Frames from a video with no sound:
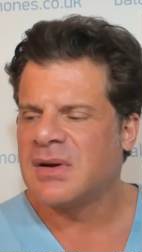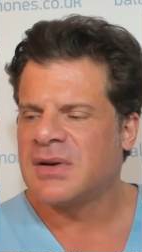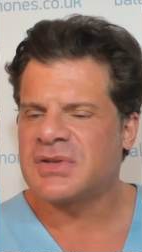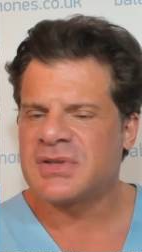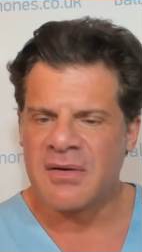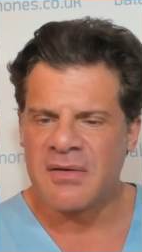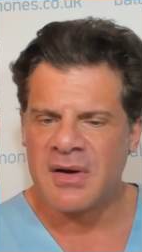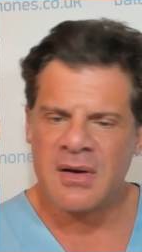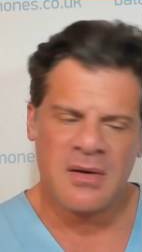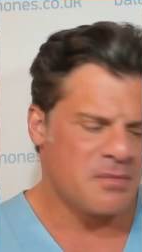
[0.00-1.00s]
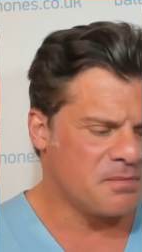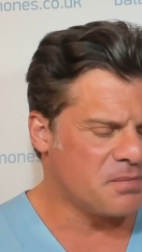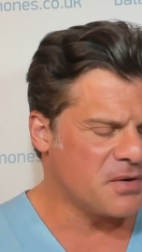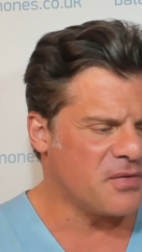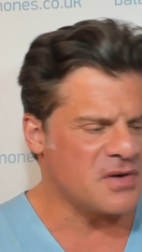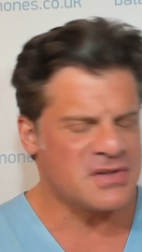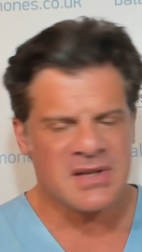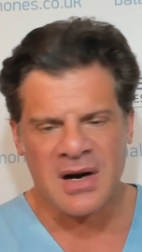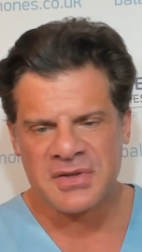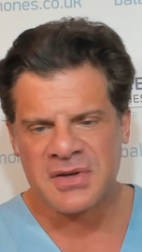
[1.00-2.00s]
st- uh, prefer
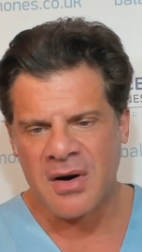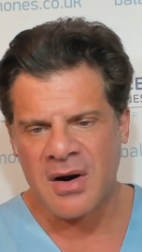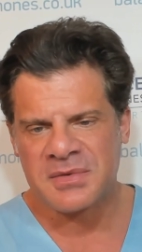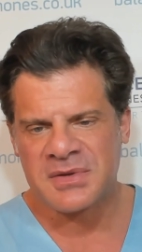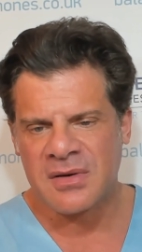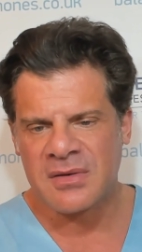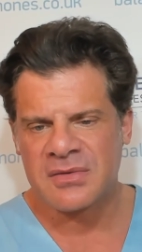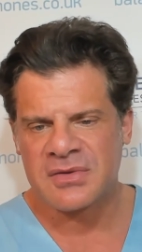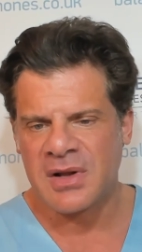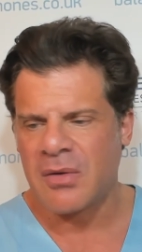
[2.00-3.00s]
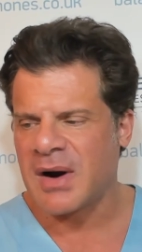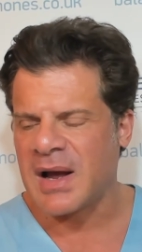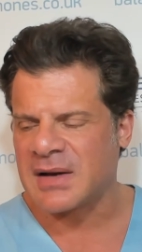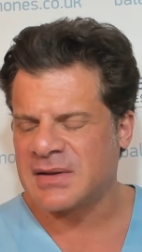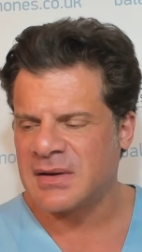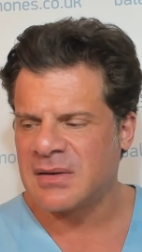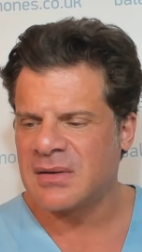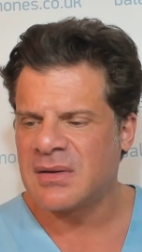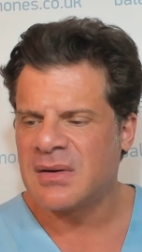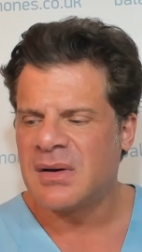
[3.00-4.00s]
starchy carbs, you know, slower acting,
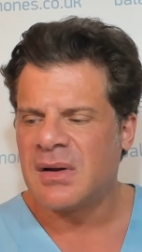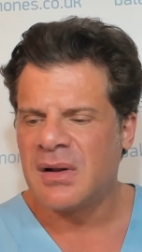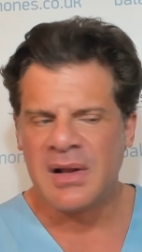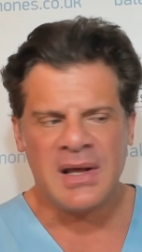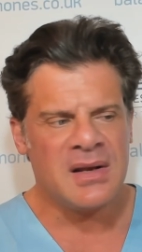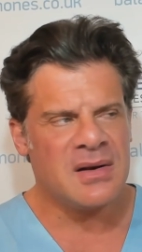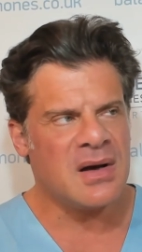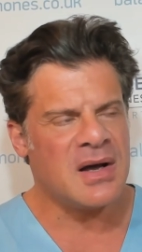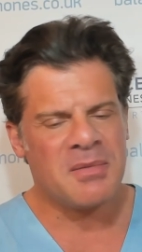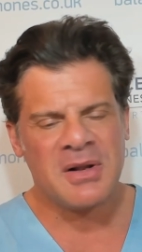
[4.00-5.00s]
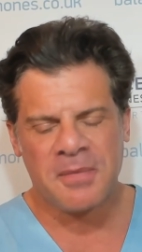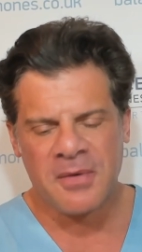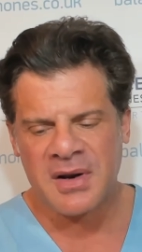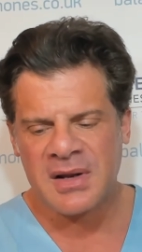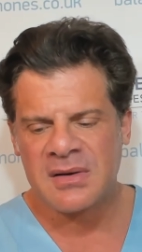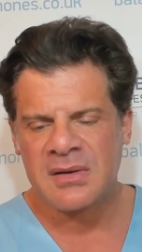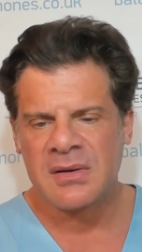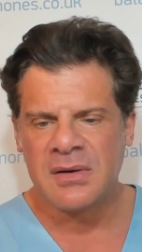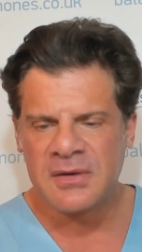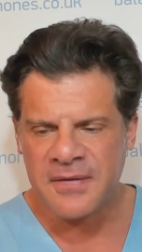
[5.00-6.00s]
lean animal protein,
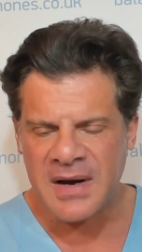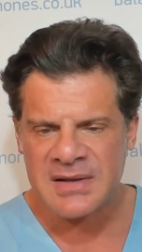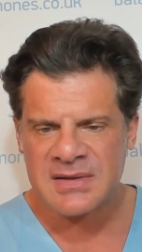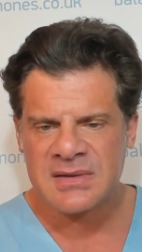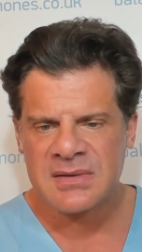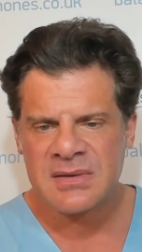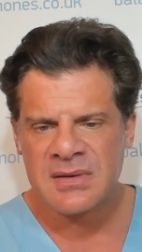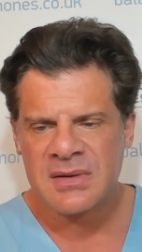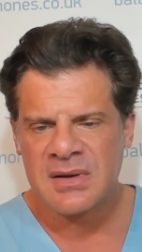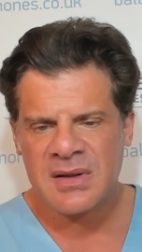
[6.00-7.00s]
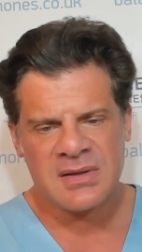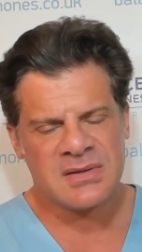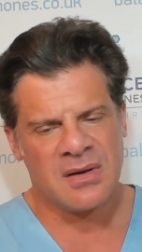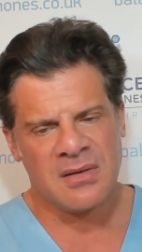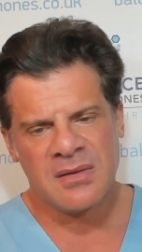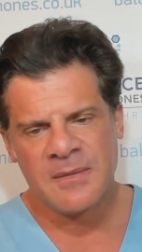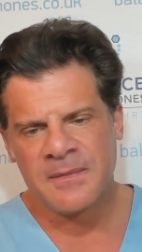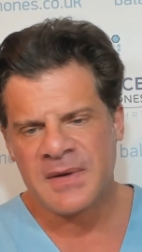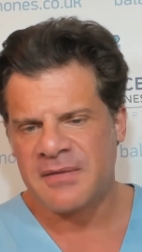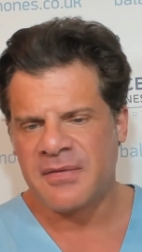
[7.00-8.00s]
good fats. That's all.
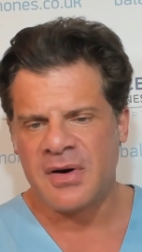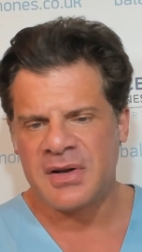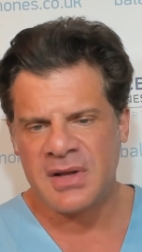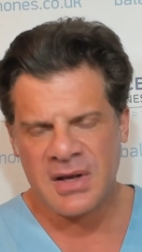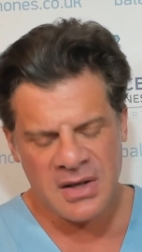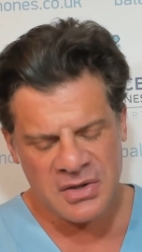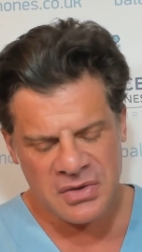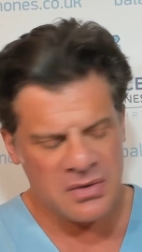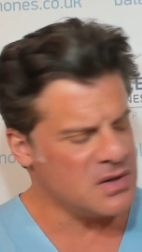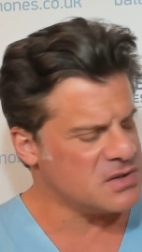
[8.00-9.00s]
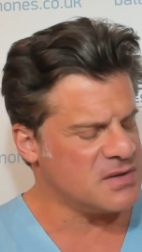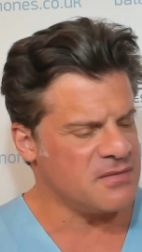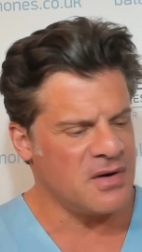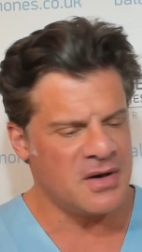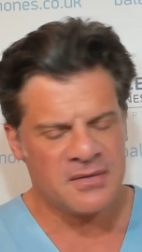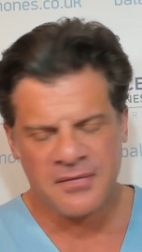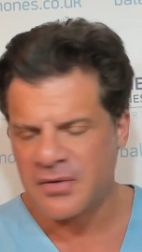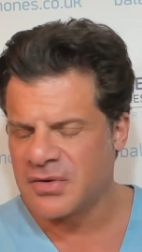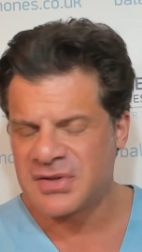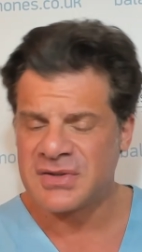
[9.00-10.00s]
Avoid uh, sugars, avoid
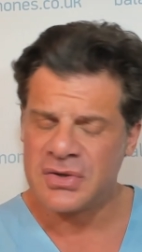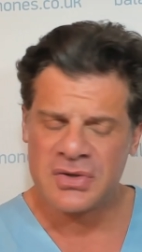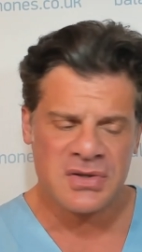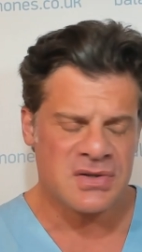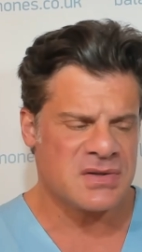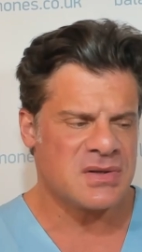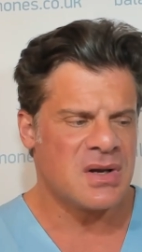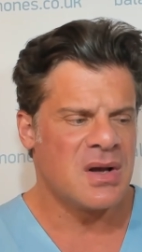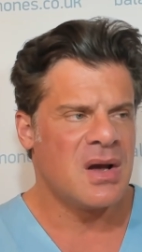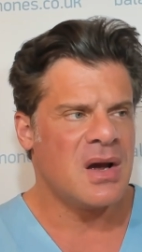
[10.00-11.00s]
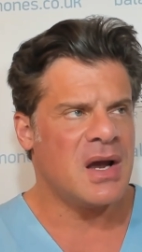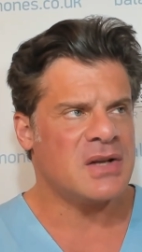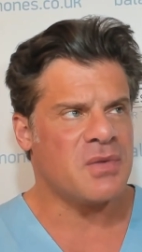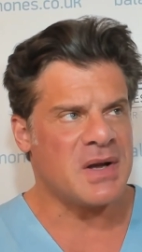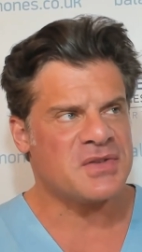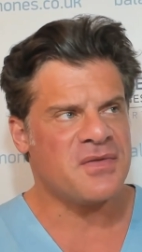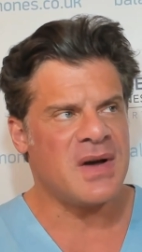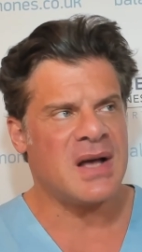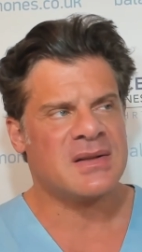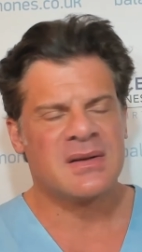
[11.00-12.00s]
fruits, juices, uh, trans
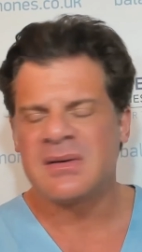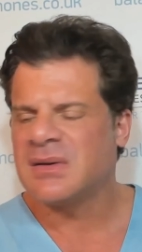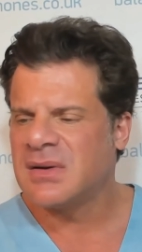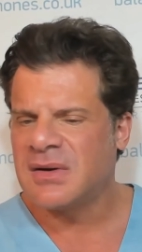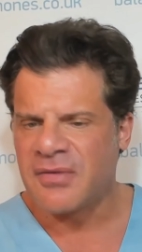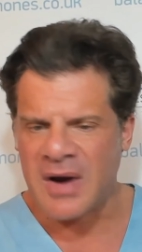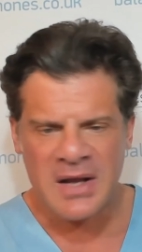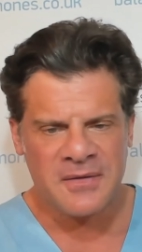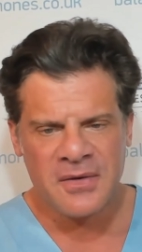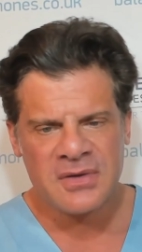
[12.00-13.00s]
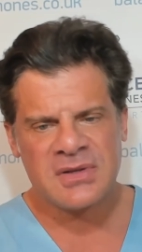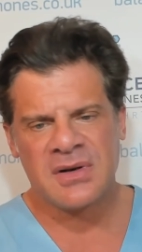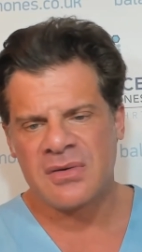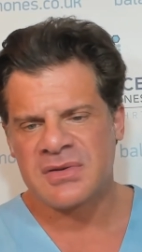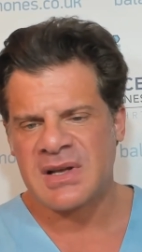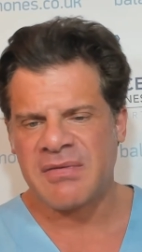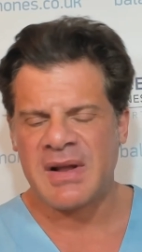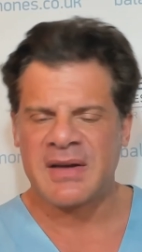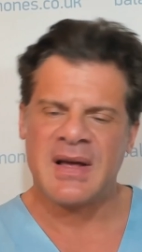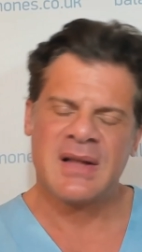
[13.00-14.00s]
fat, fried foods, you know, stuff
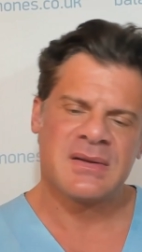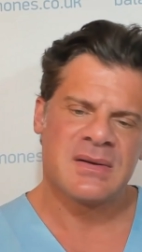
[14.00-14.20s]
like that.